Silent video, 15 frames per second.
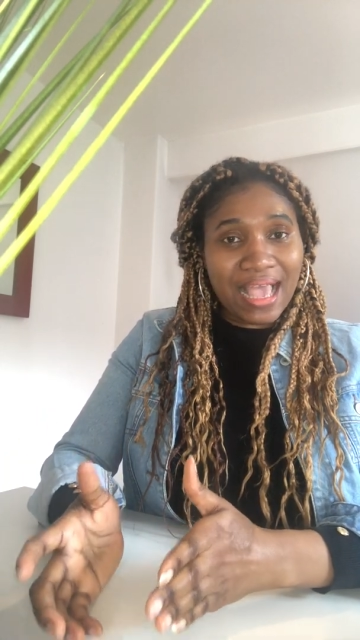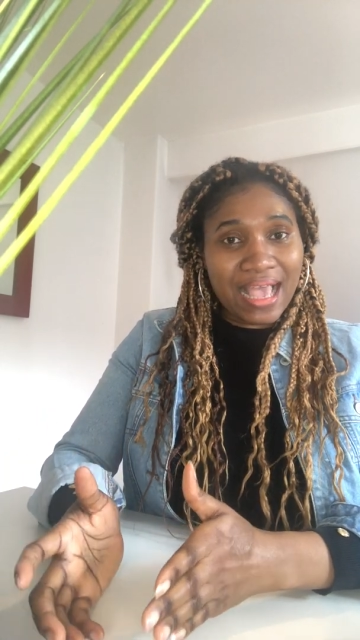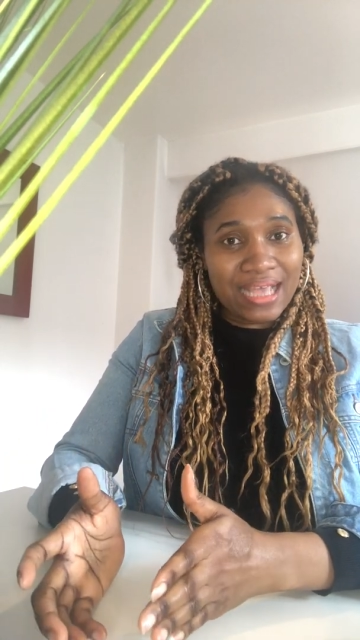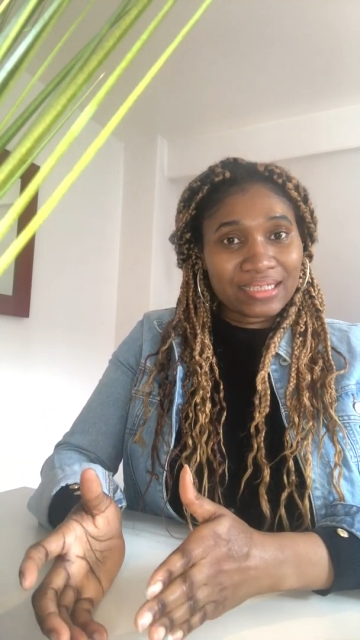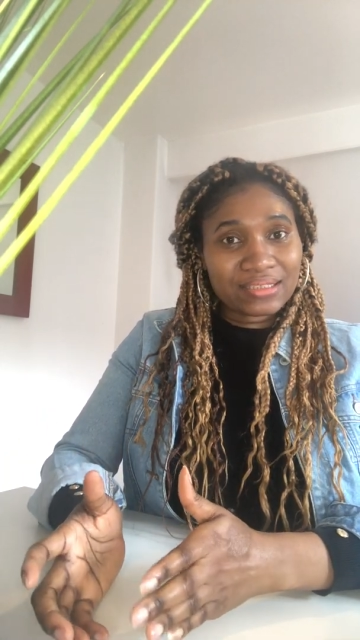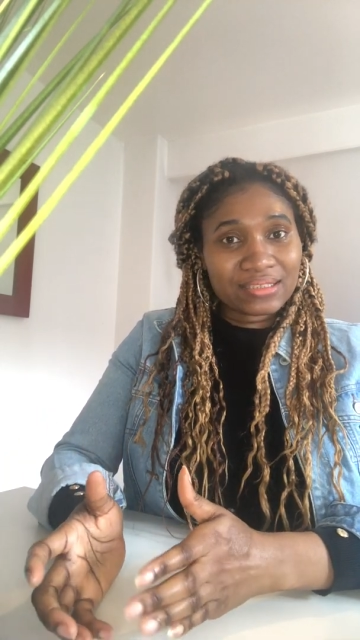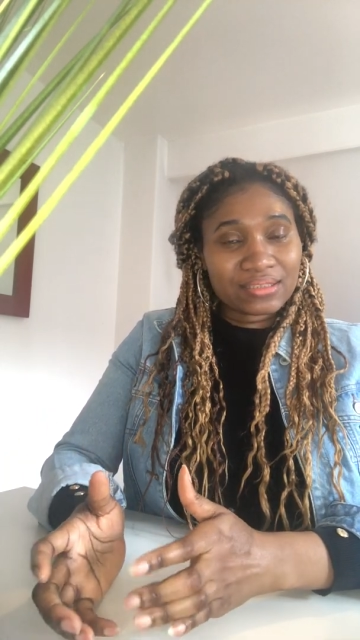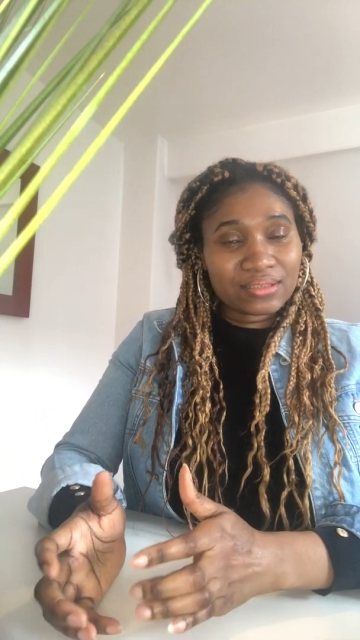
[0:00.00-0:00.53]

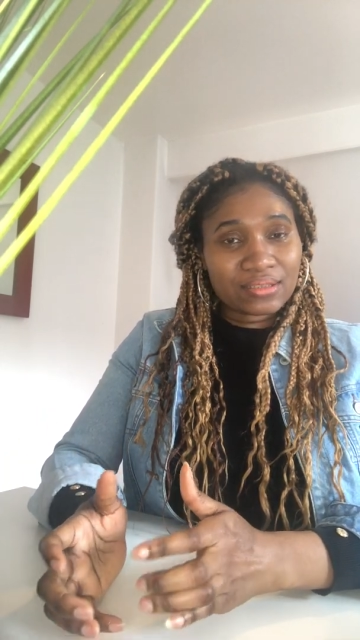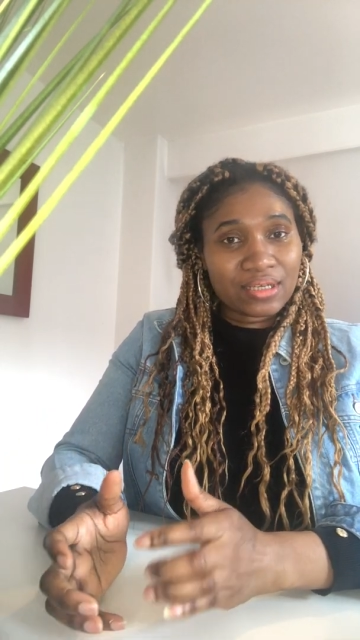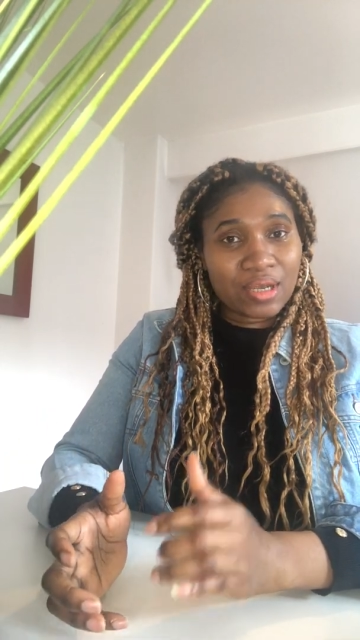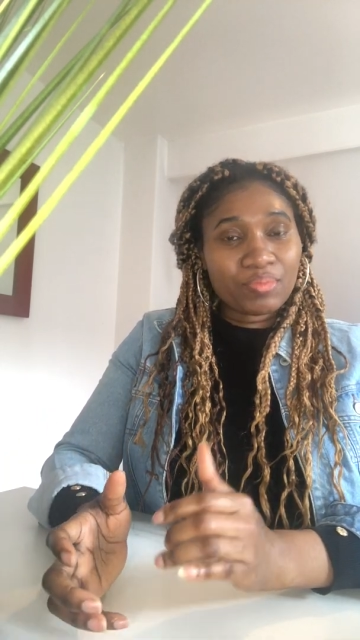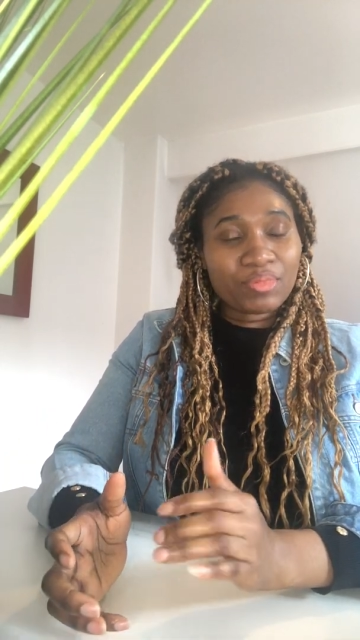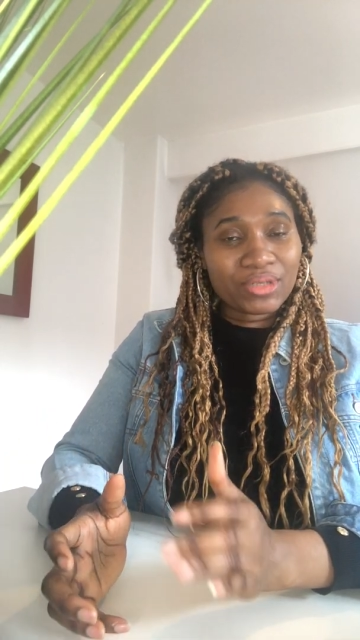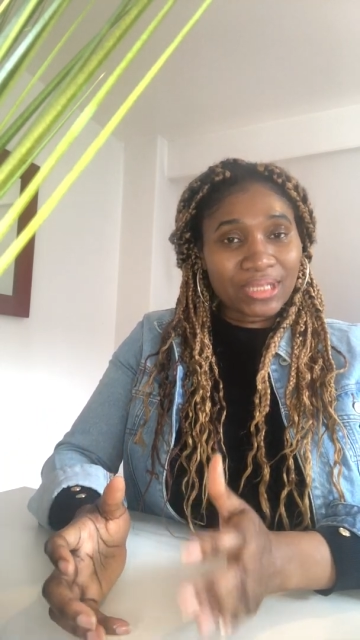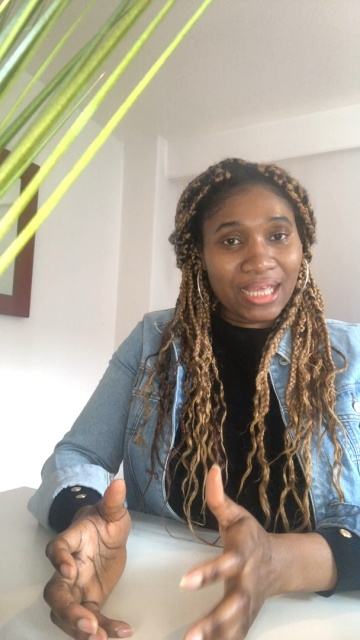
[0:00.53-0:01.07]
and
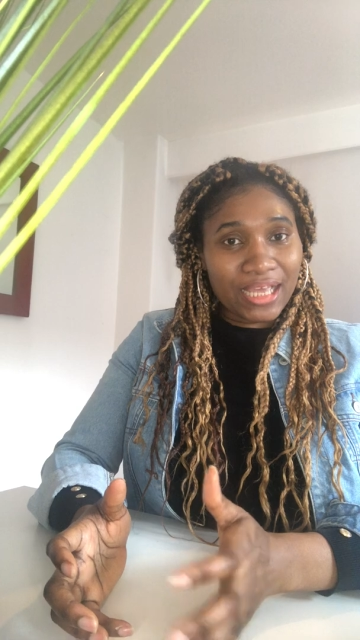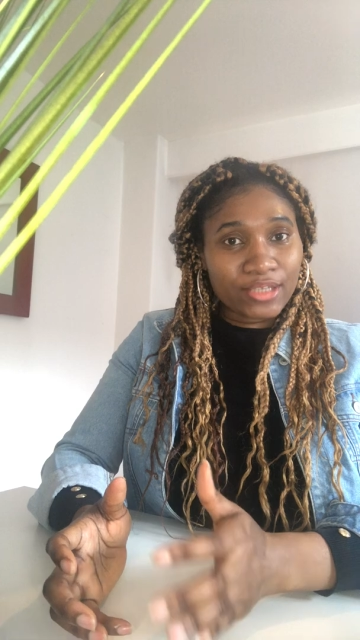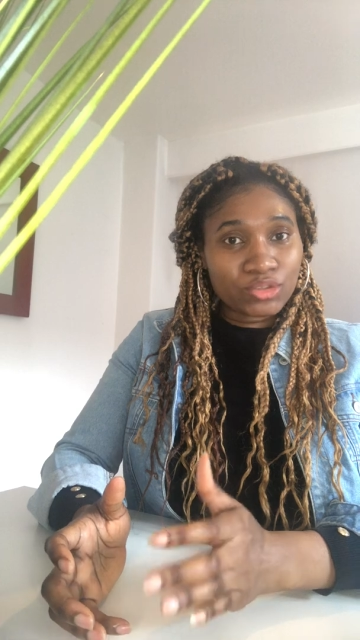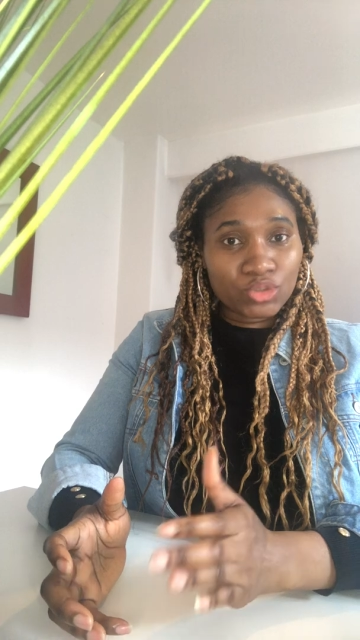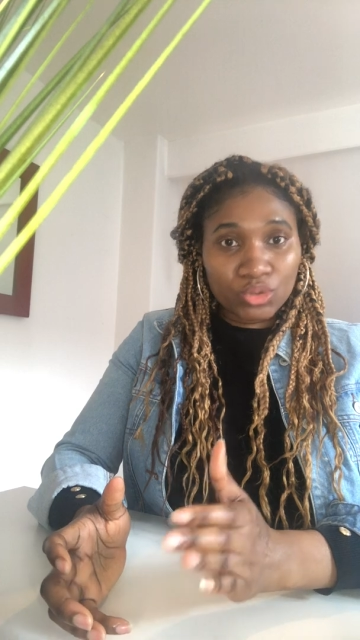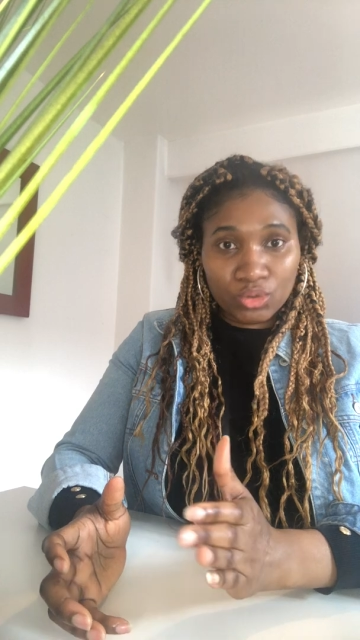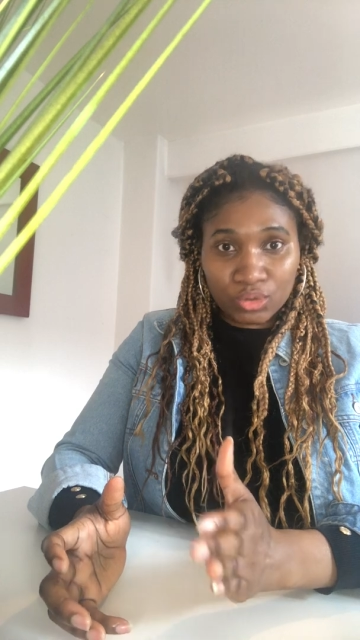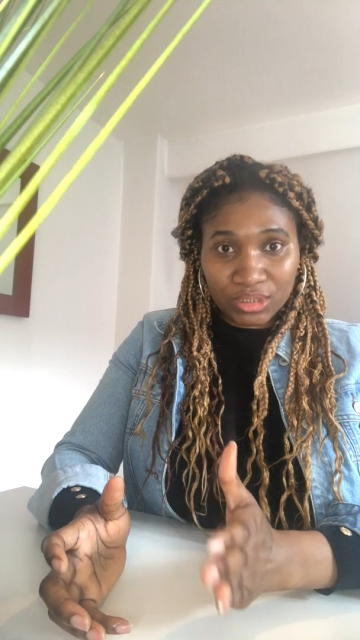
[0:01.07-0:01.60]
apply
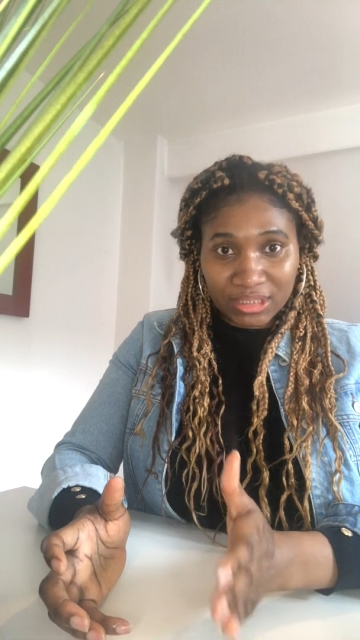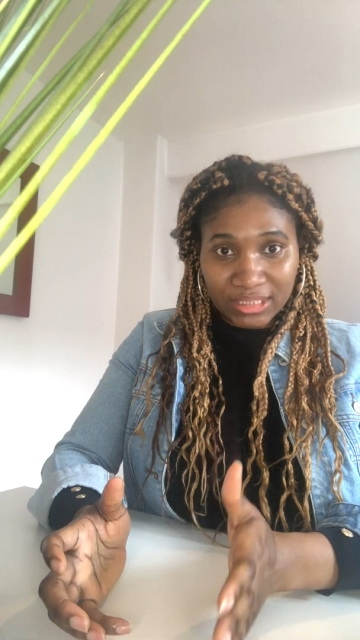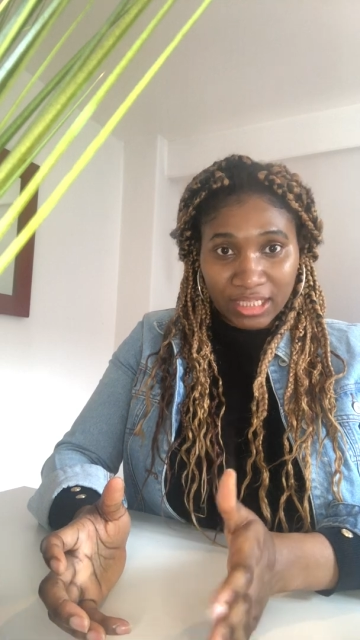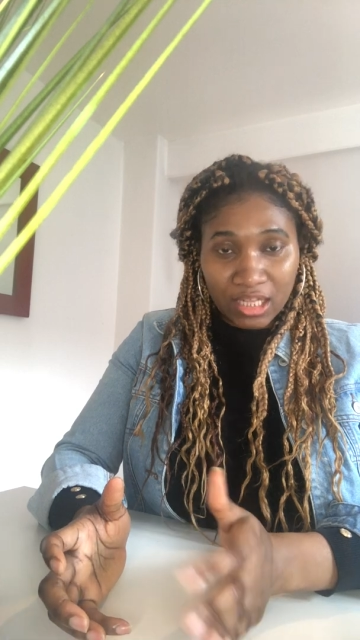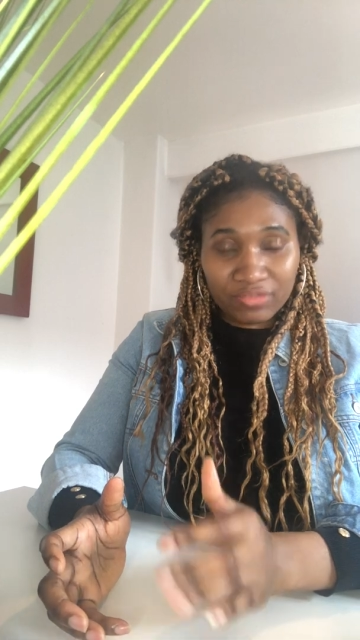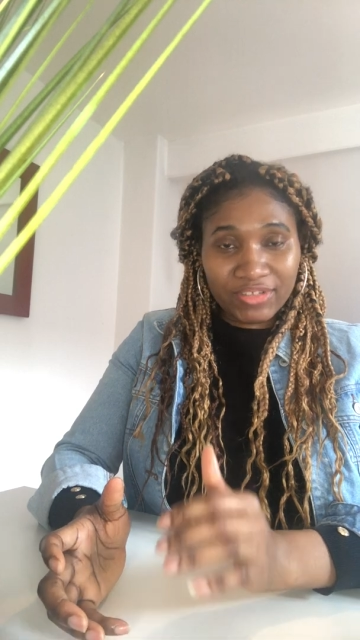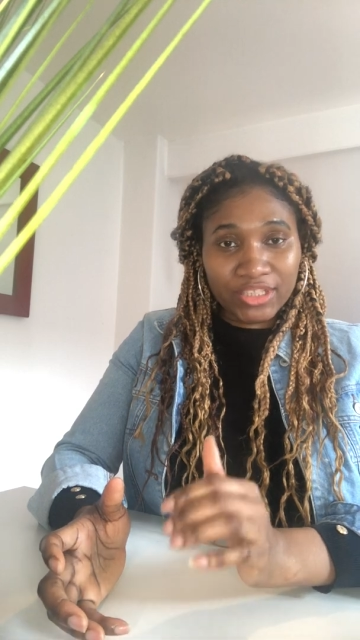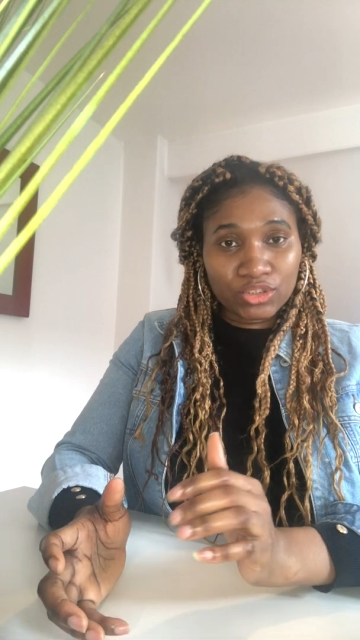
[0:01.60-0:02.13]
to
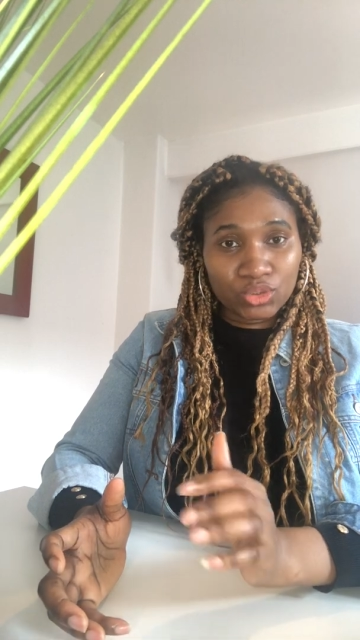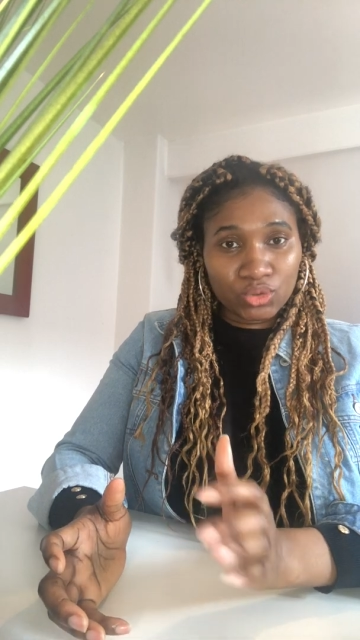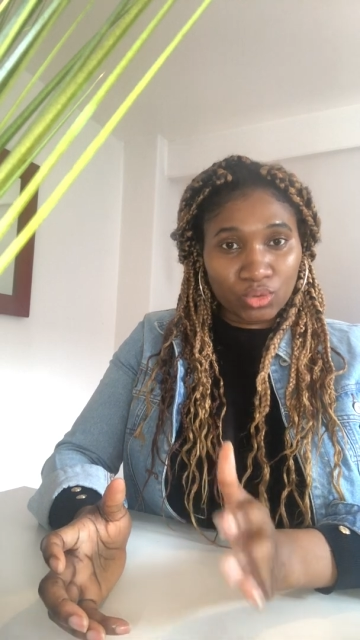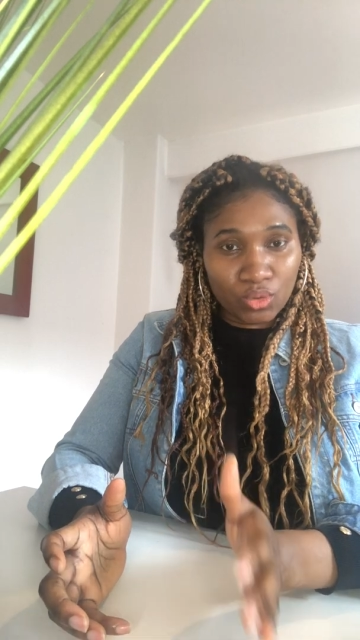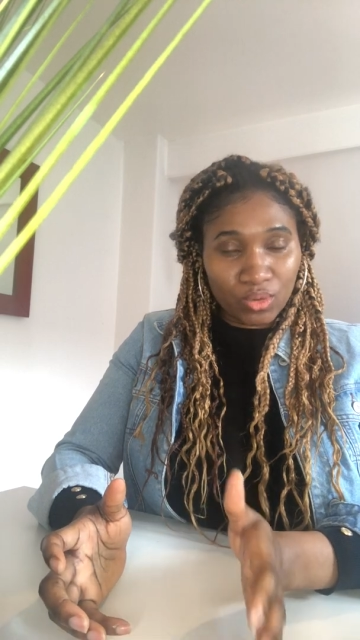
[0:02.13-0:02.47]
yourself and to your